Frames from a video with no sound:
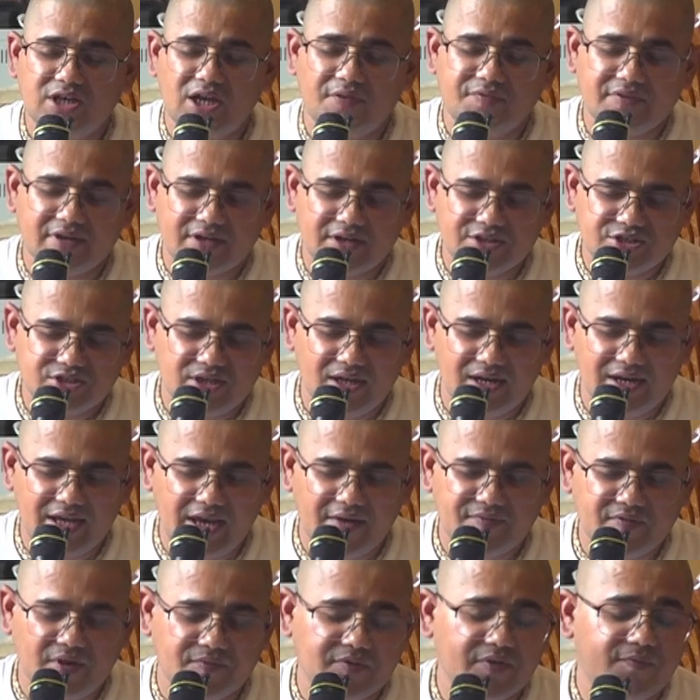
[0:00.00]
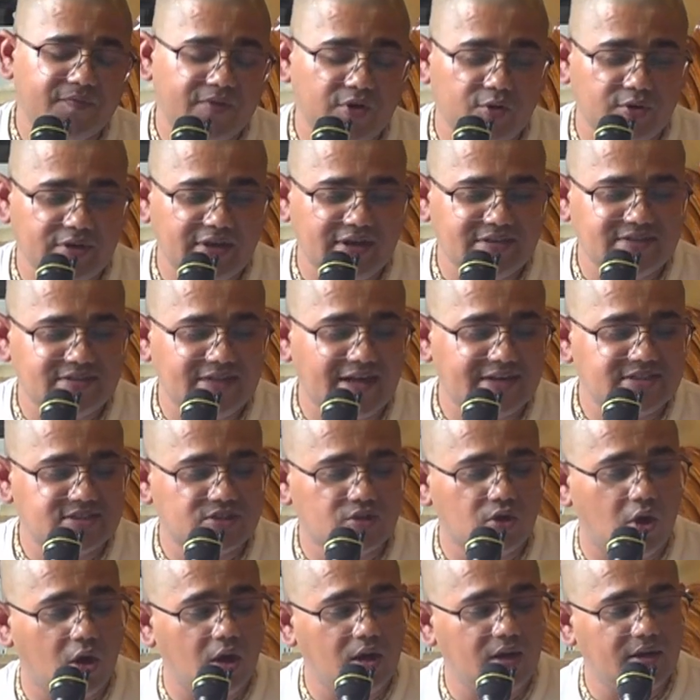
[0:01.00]
after Krishna left, after a few days, that's
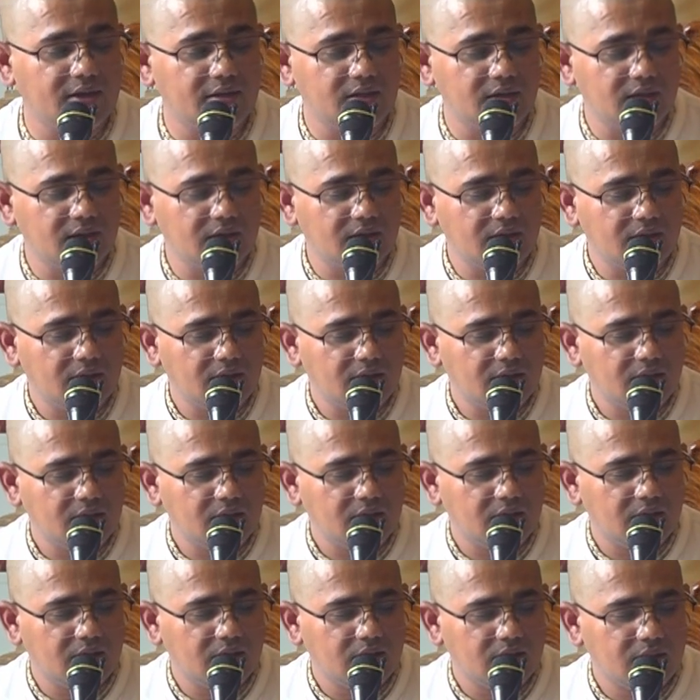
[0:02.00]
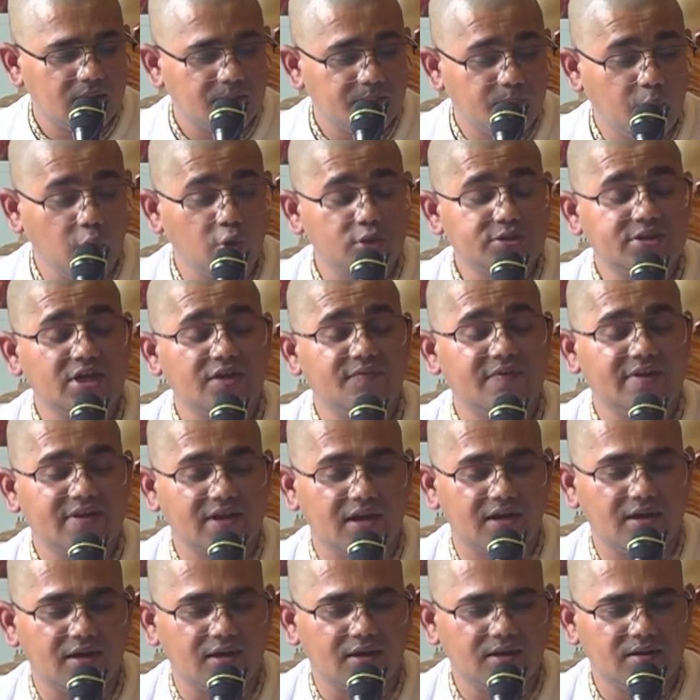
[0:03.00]
called bhuta
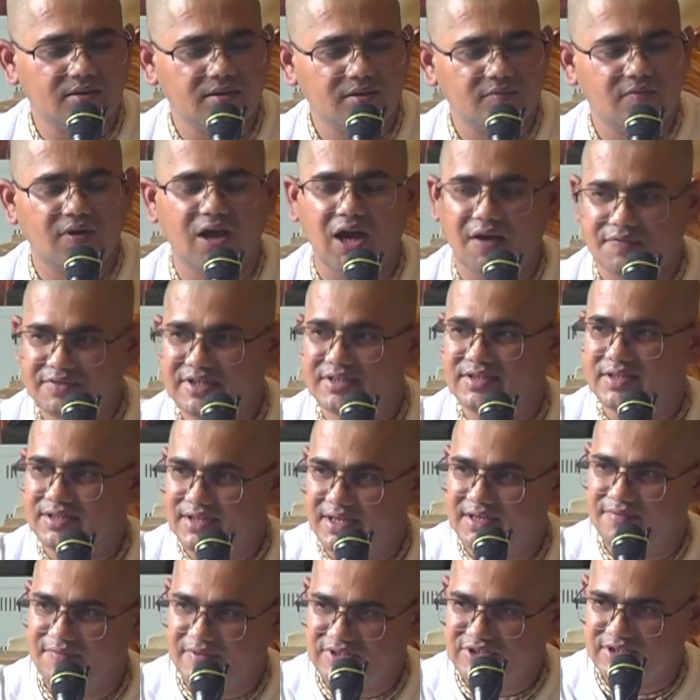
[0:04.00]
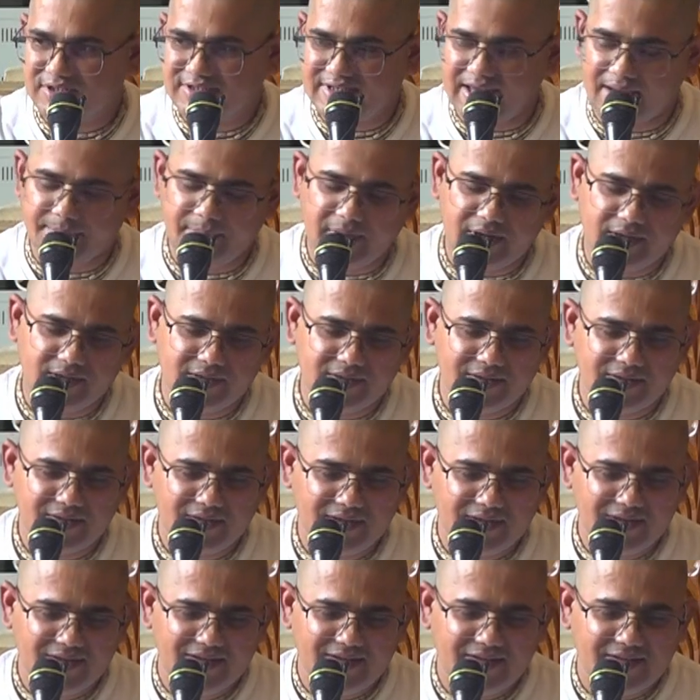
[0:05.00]
viraha, after the thing which has happened.
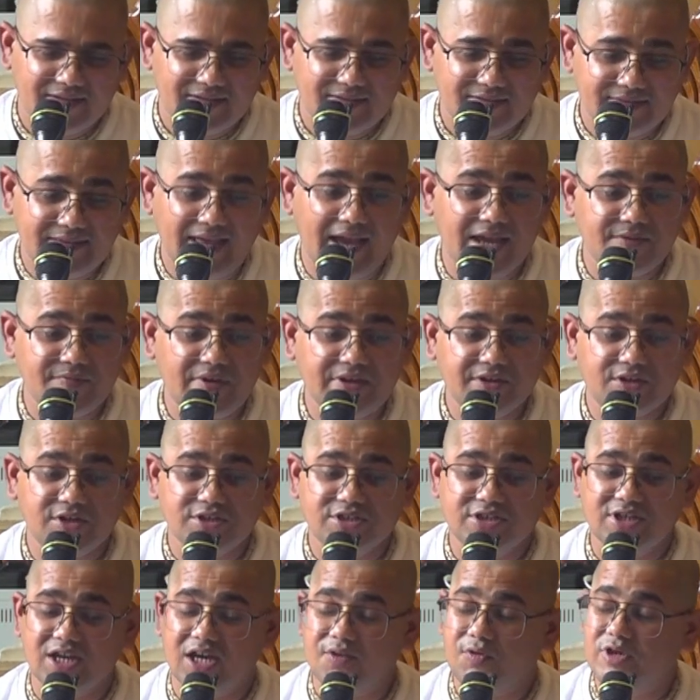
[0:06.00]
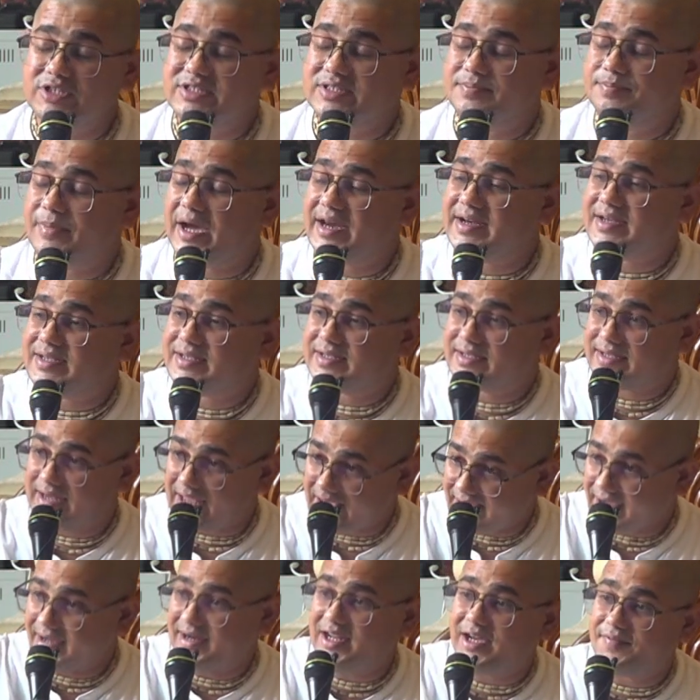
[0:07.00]
Then when Krishna was
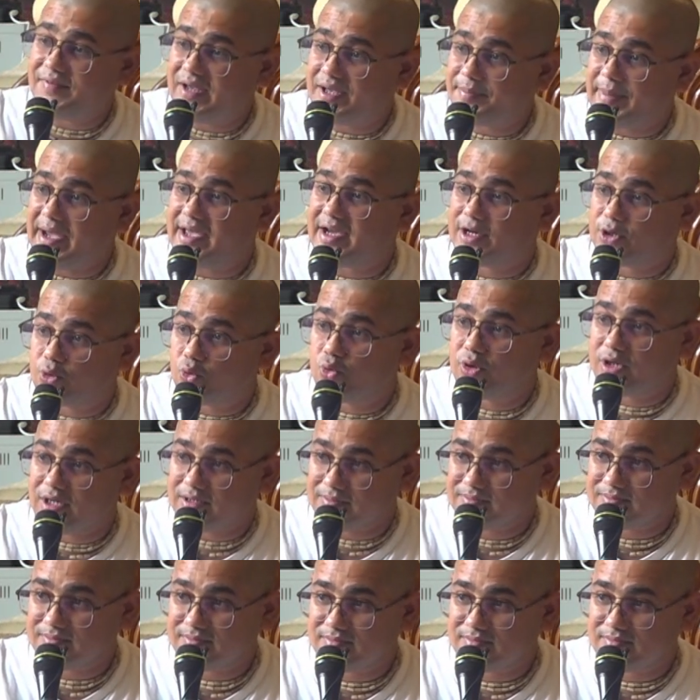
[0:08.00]
taken away by Akrūra,